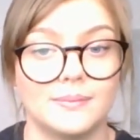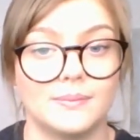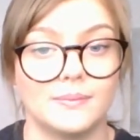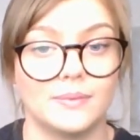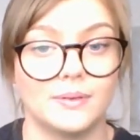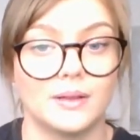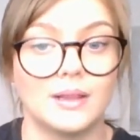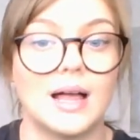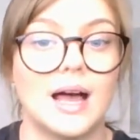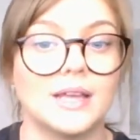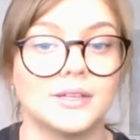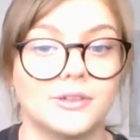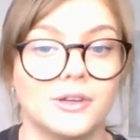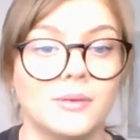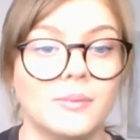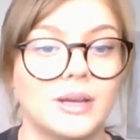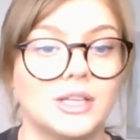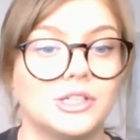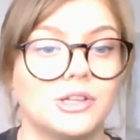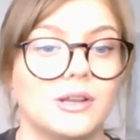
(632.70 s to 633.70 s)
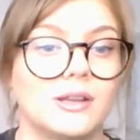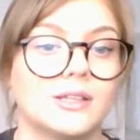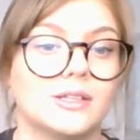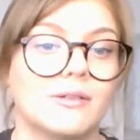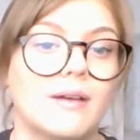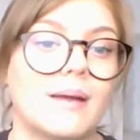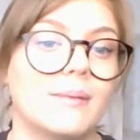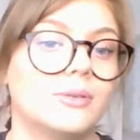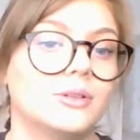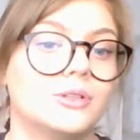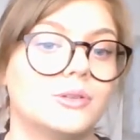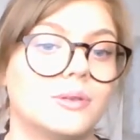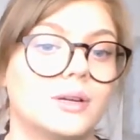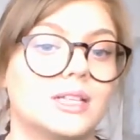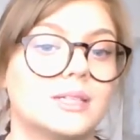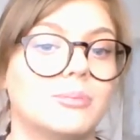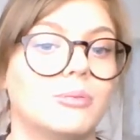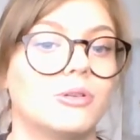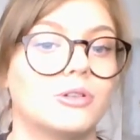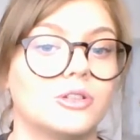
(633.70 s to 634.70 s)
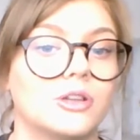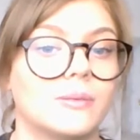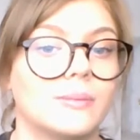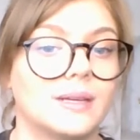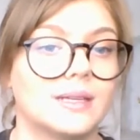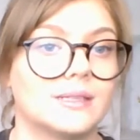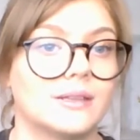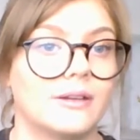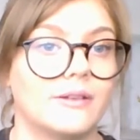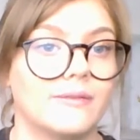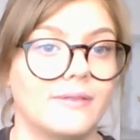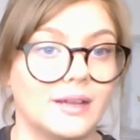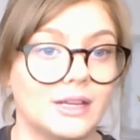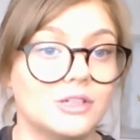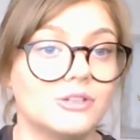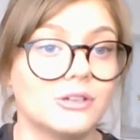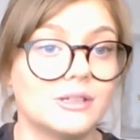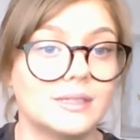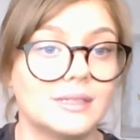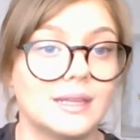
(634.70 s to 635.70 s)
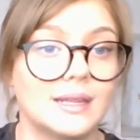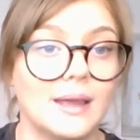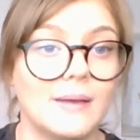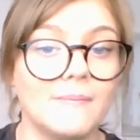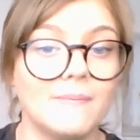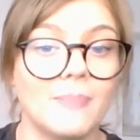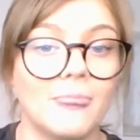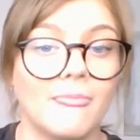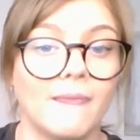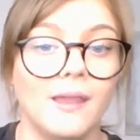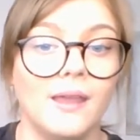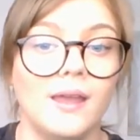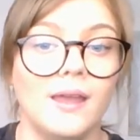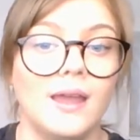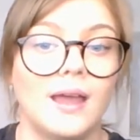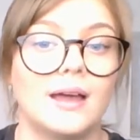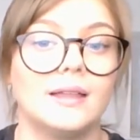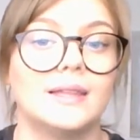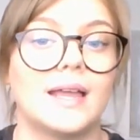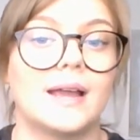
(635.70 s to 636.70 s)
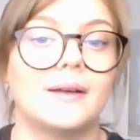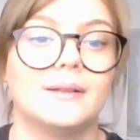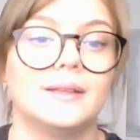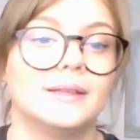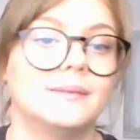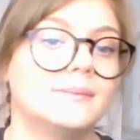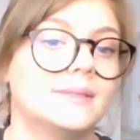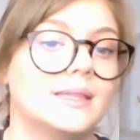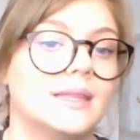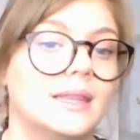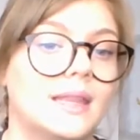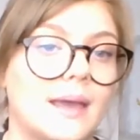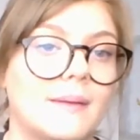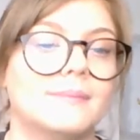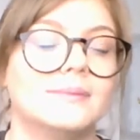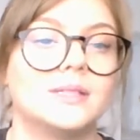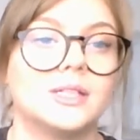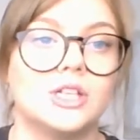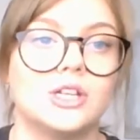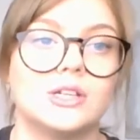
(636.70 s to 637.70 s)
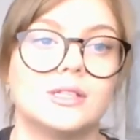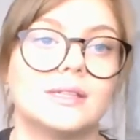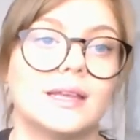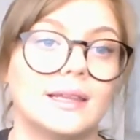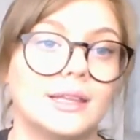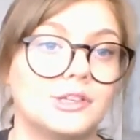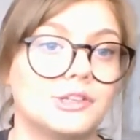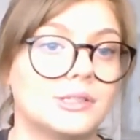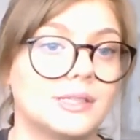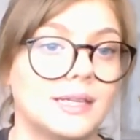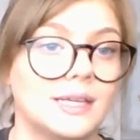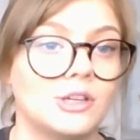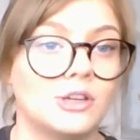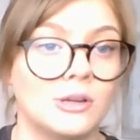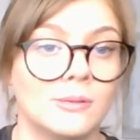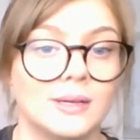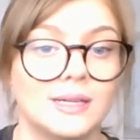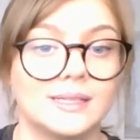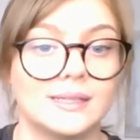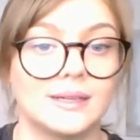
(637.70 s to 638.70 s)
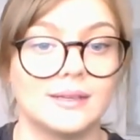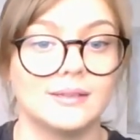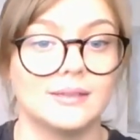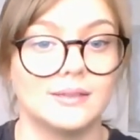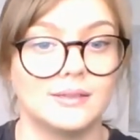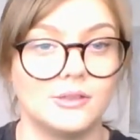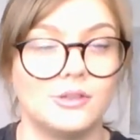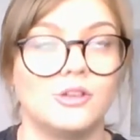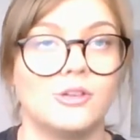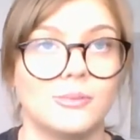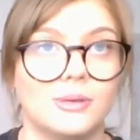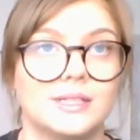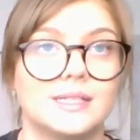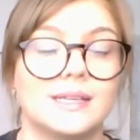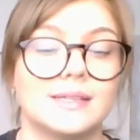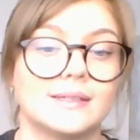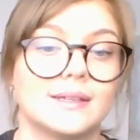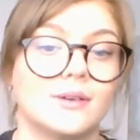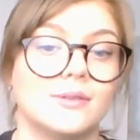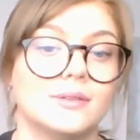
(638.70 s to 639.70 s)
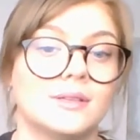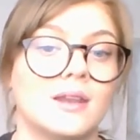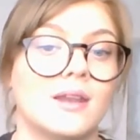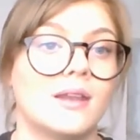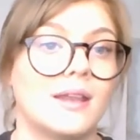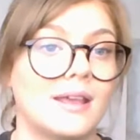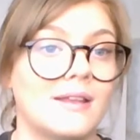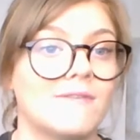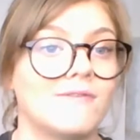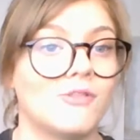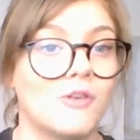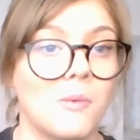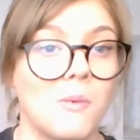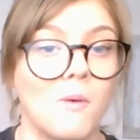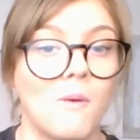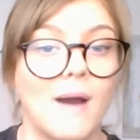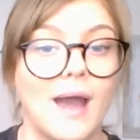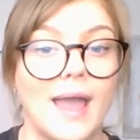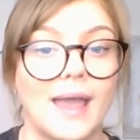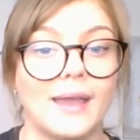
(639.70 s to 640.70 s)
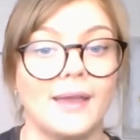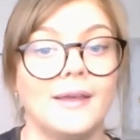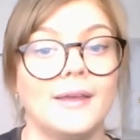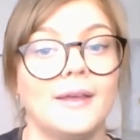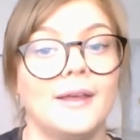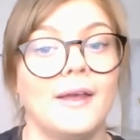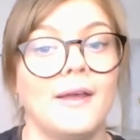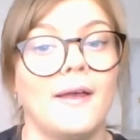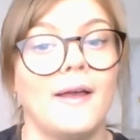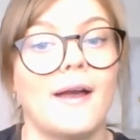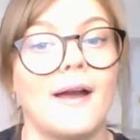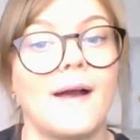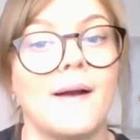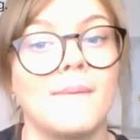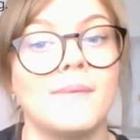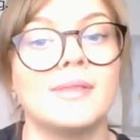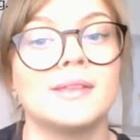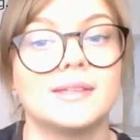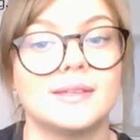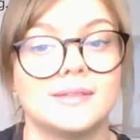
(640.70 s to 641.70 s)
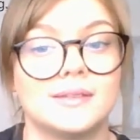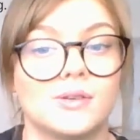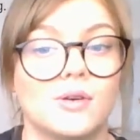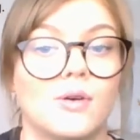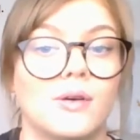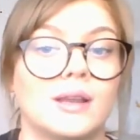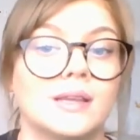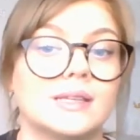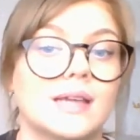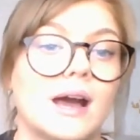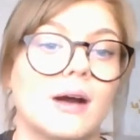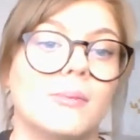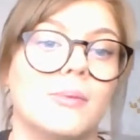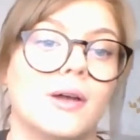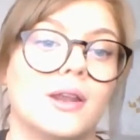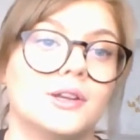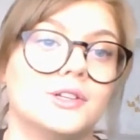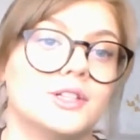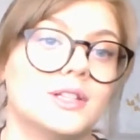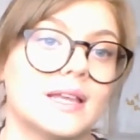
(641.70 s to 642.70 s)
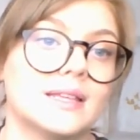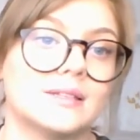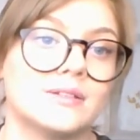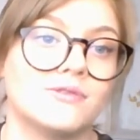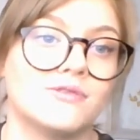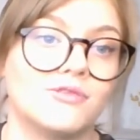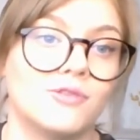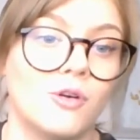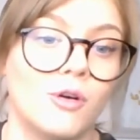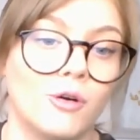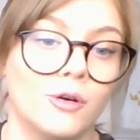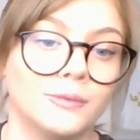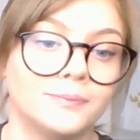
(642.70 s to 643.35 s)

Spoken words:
classroom where students are able to explore topics that are of interest to them, allowing them to use their literacy and numeracy skills in an informal way. And this is according to Alberta 2004.